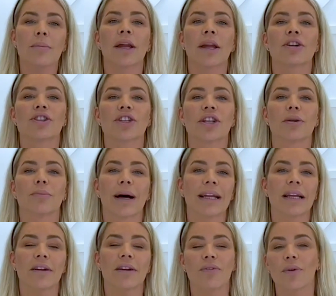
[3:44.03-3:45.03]
energy, or
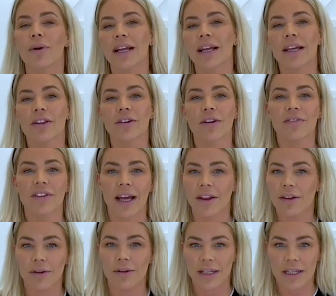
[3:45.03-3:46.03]
money for either of the
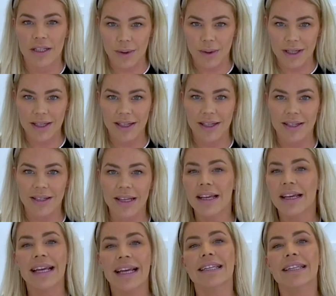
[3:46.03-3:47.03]
other resources.
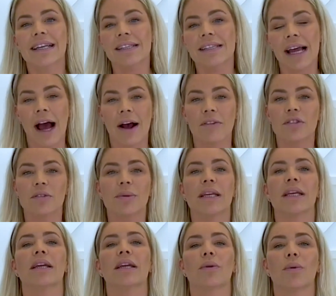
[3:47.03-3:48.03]
It doesn't have to
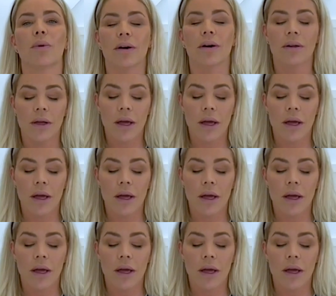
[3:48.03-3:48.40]
be equal.